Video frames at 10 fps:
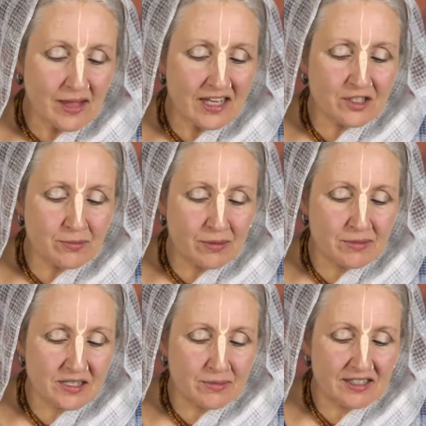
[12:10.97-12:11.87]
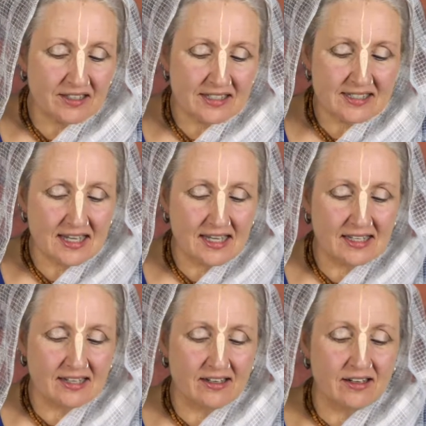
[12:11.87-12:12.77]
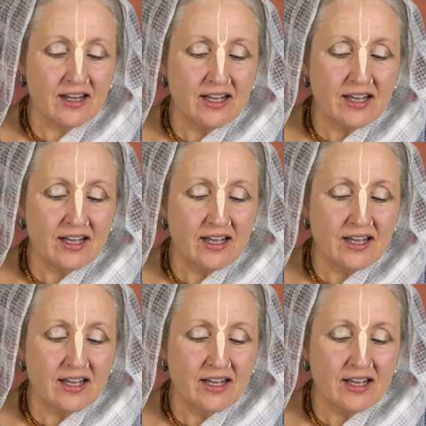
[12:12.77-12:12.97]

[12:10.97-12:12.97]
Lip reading: As the Brahma Samhita is saying here,